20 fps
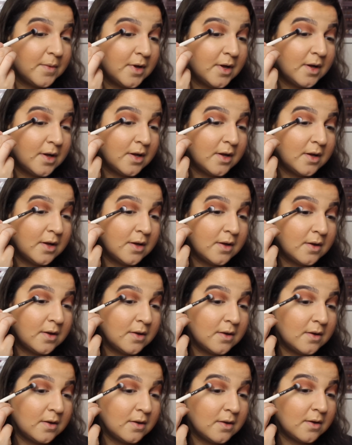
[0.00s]

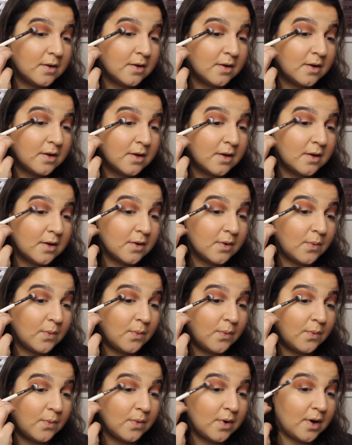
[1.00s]

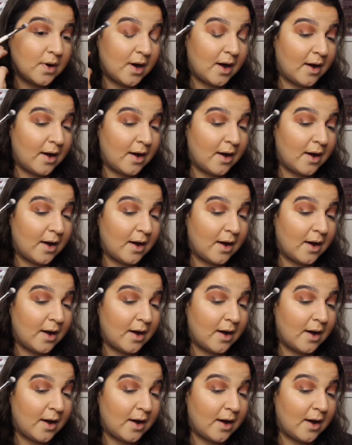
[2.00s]
(no one is talking)